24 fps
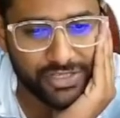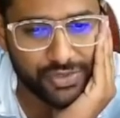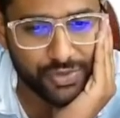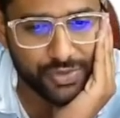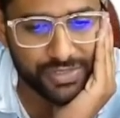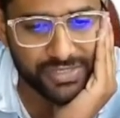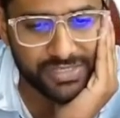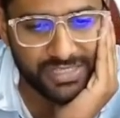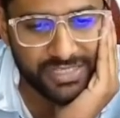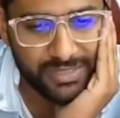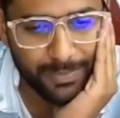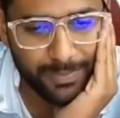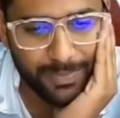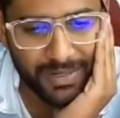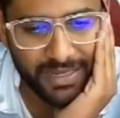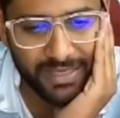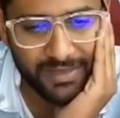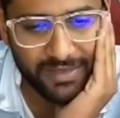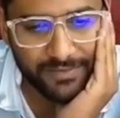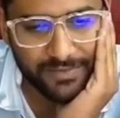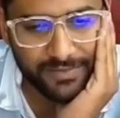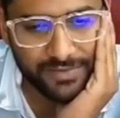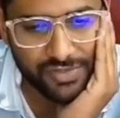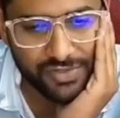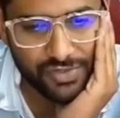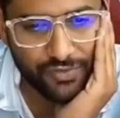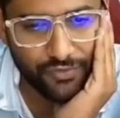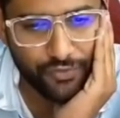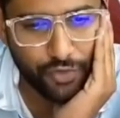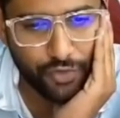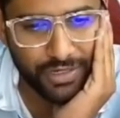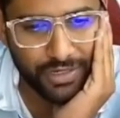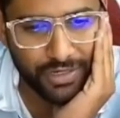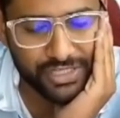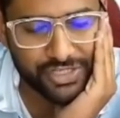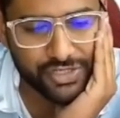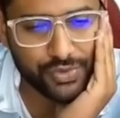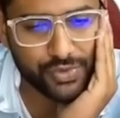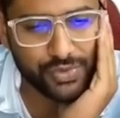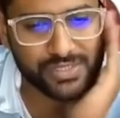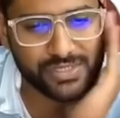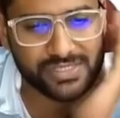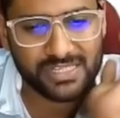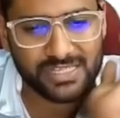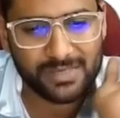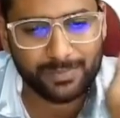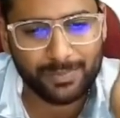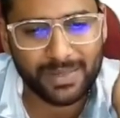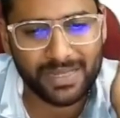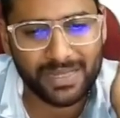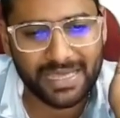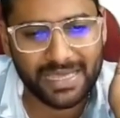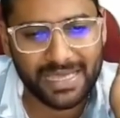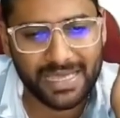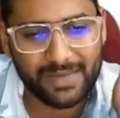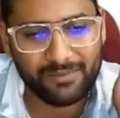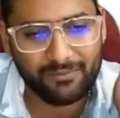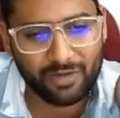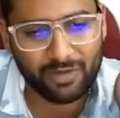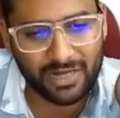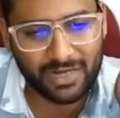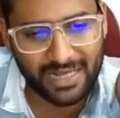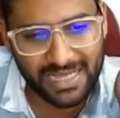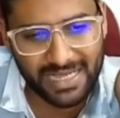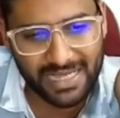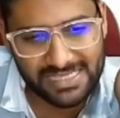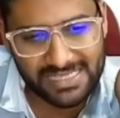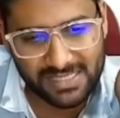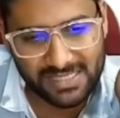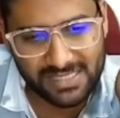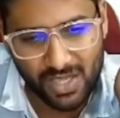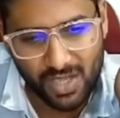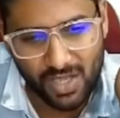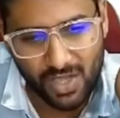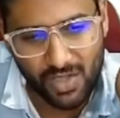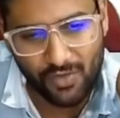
students are play. So 40 students are play game 1, guys.